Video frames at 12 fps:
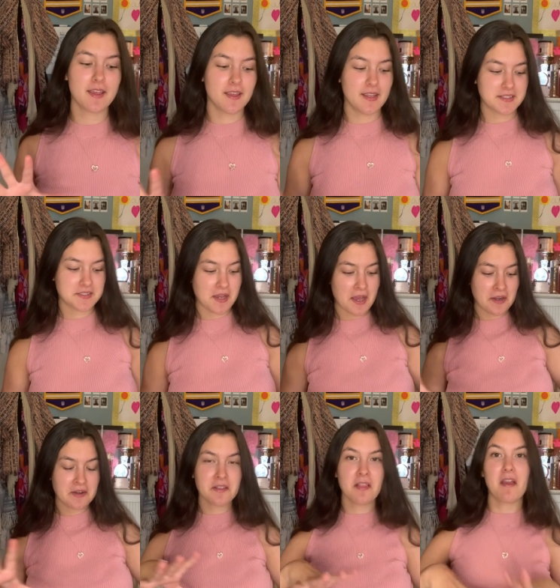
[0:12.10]
It's
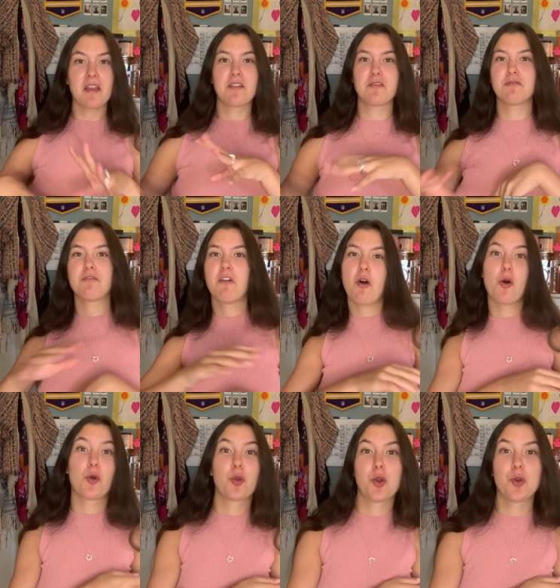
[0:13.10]
kind of like
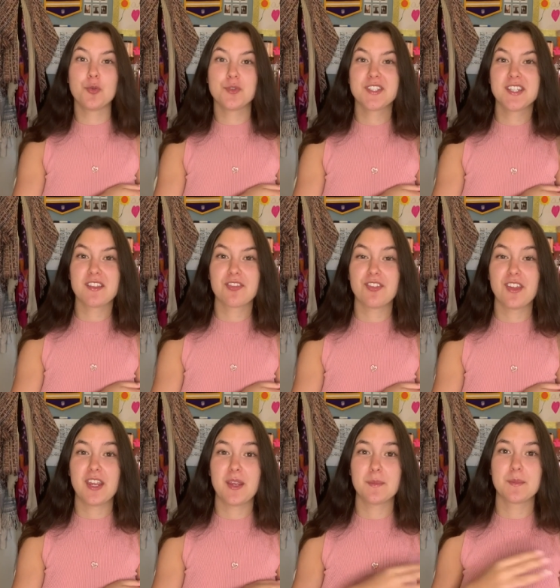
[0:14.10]
fall cozy
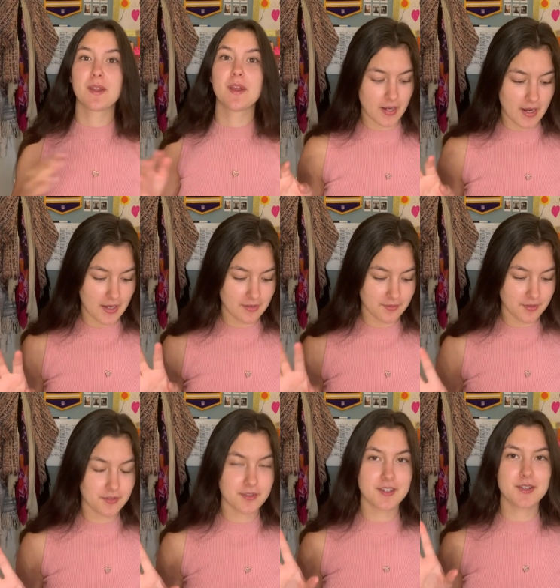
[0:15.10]
themed. I
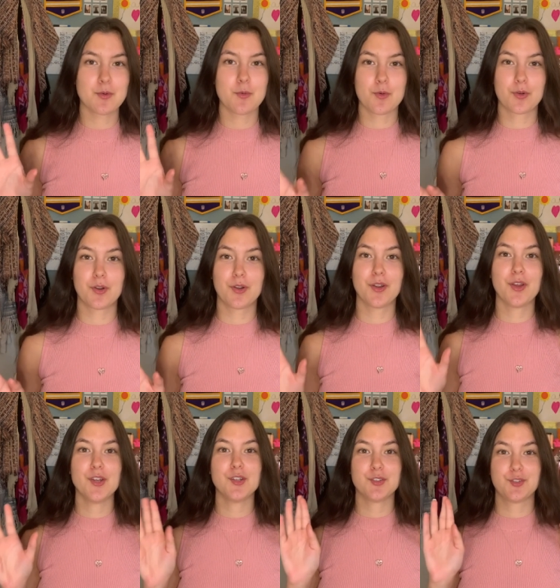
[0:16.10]
literally ordered
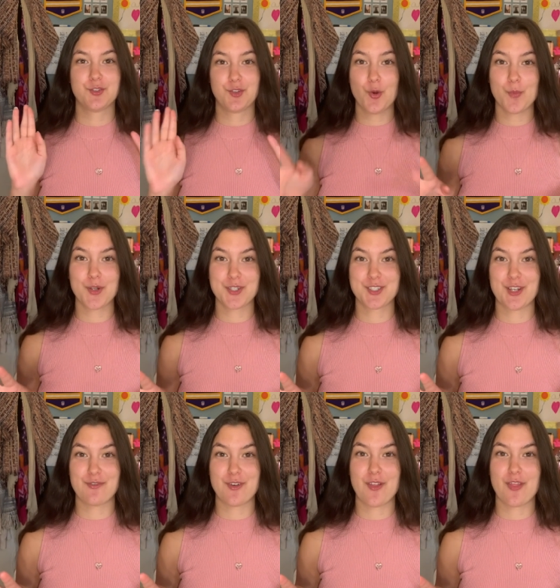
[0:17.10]
so much
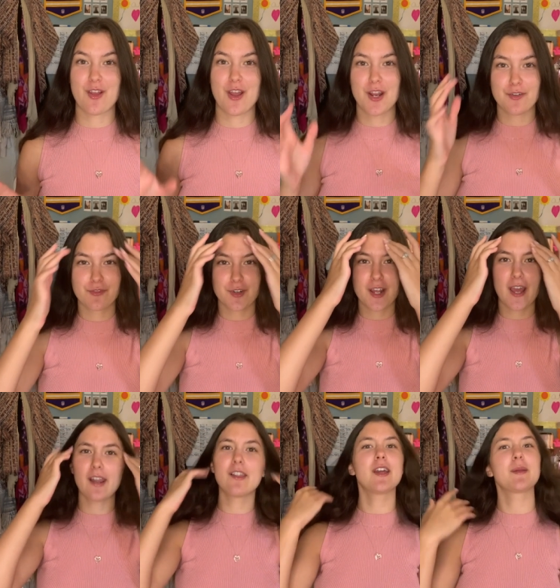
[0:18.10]
stuff online for
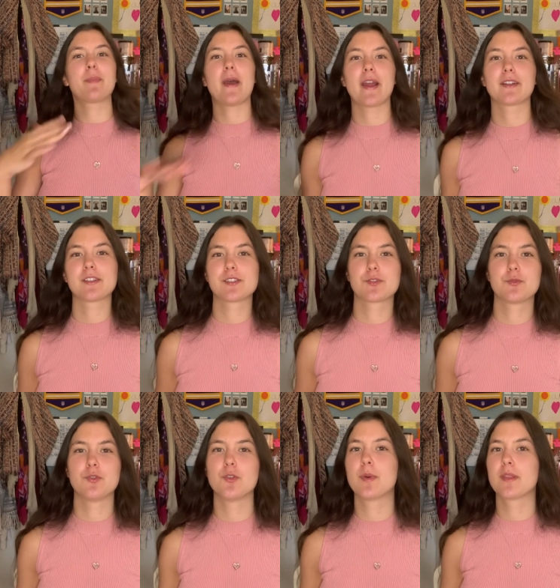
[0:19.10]
kind of like back to
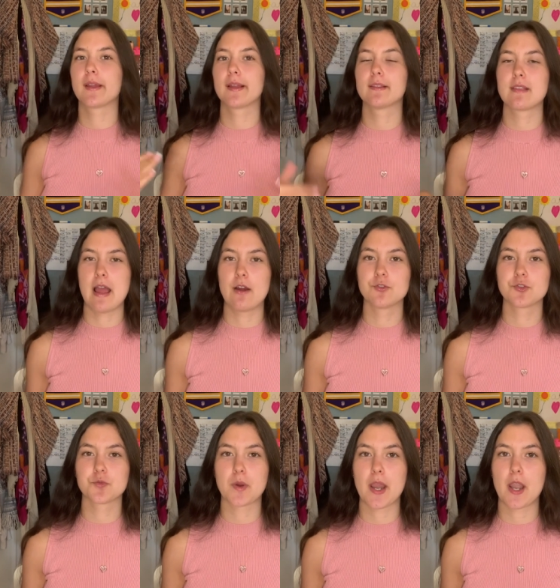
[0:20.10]
school but like
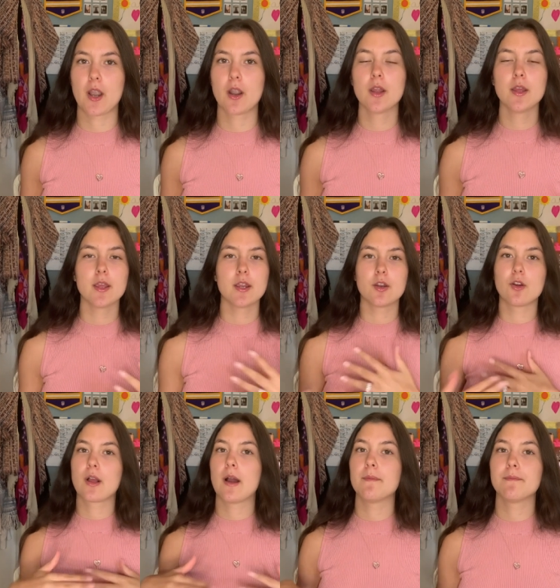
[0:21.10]
loungewear, you know,
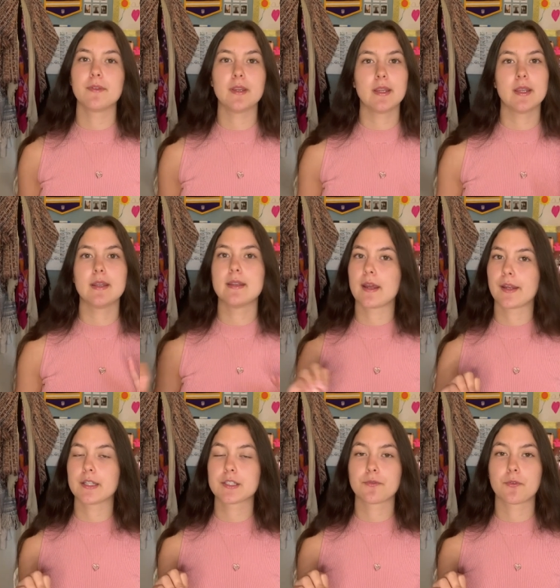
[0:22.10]
comfy and
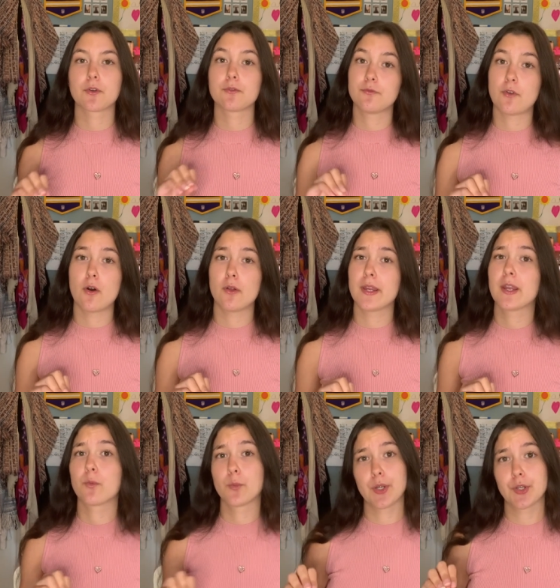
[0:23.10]
nice for fall
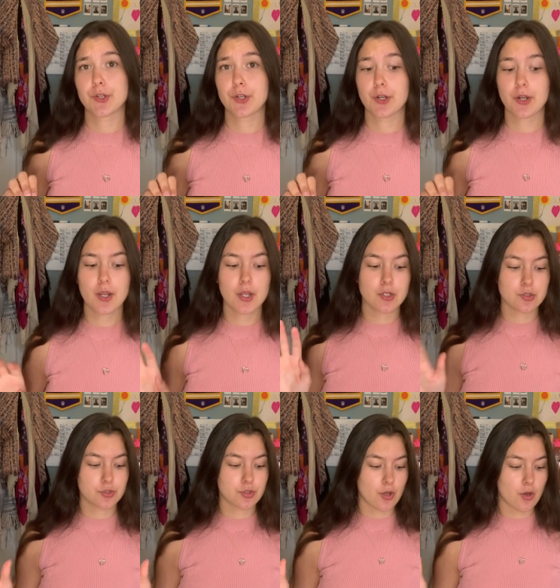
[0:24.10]
and winter.
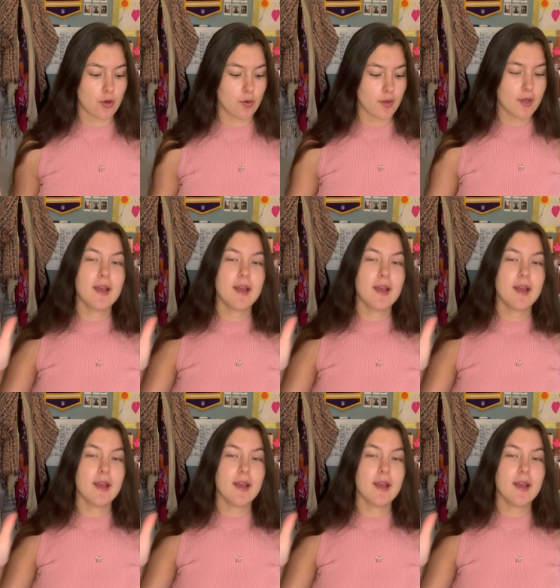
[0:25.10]
So